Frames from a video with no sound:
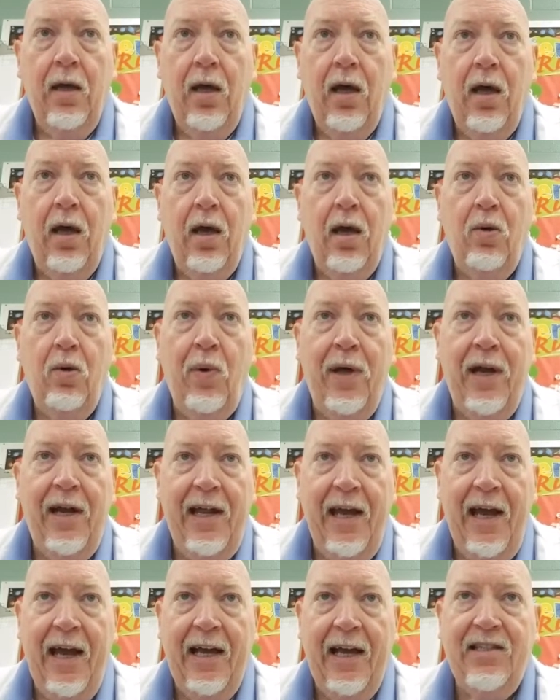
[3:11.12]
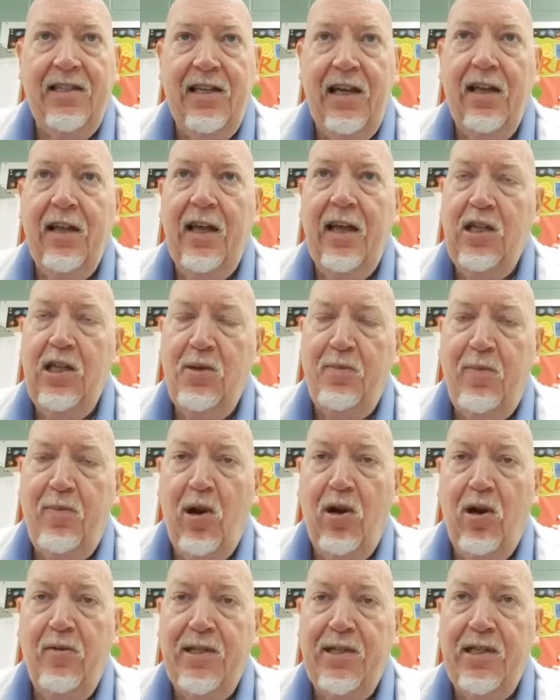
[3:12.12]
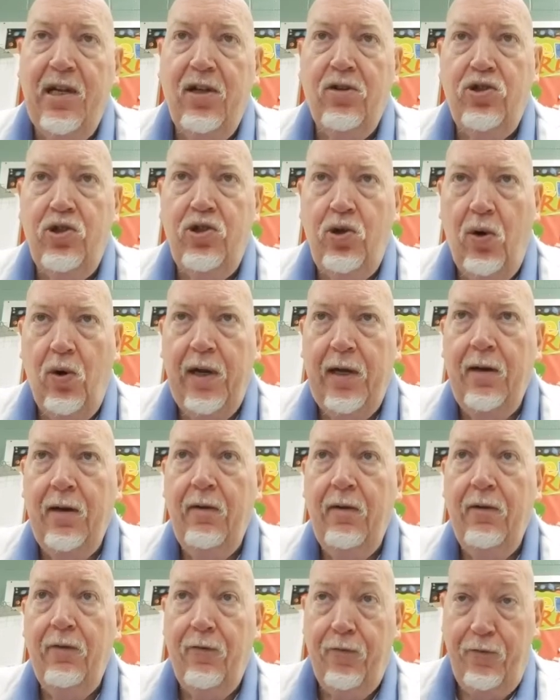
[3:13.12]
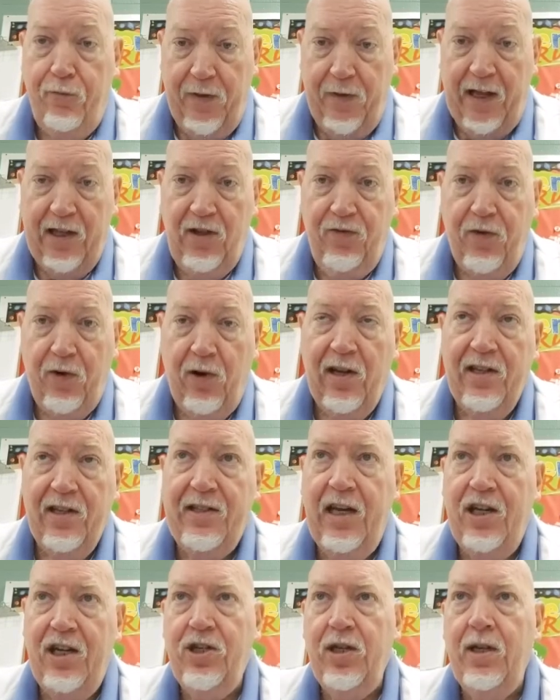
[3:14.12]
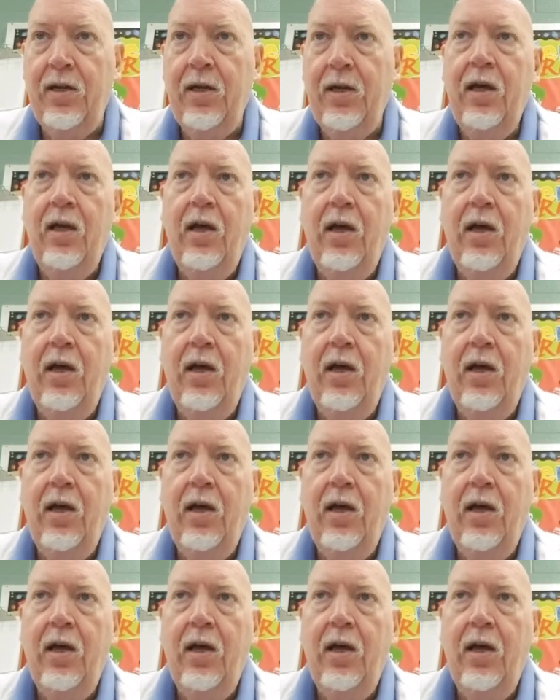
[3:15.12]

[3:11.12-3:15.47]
Uh, when an egg cell and a sperm cell join, that's fertilization,